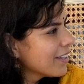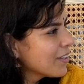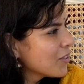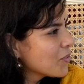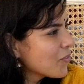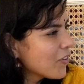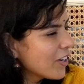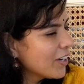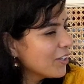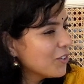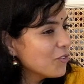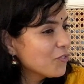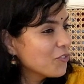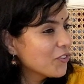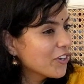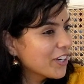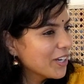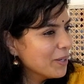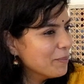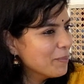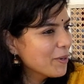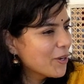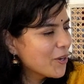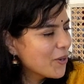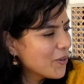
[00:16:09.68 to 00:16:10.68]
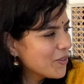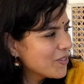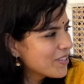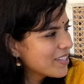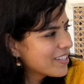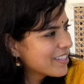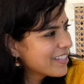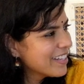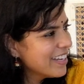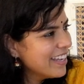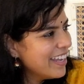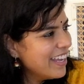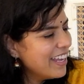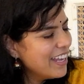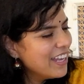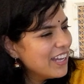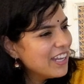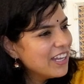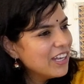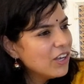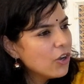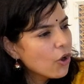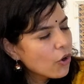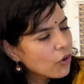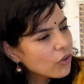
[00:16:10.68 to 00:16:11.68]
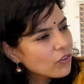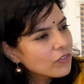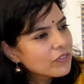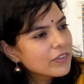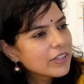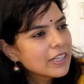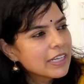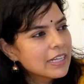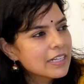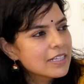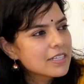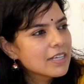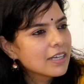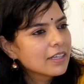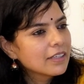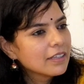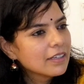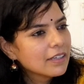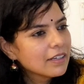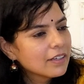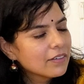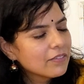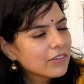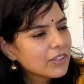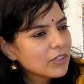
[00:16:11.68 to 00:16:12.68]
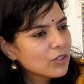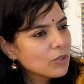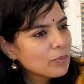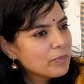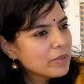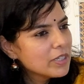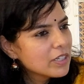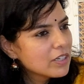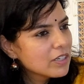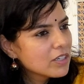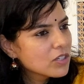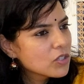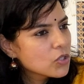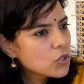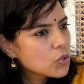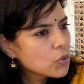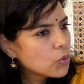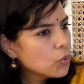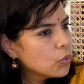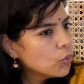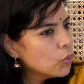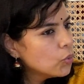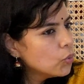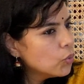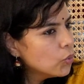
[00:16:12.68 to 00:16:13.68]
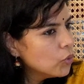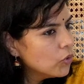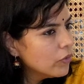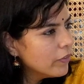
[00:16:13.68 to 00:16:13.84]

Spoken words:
it's very difficult because a lot of things are there when you're building a school, when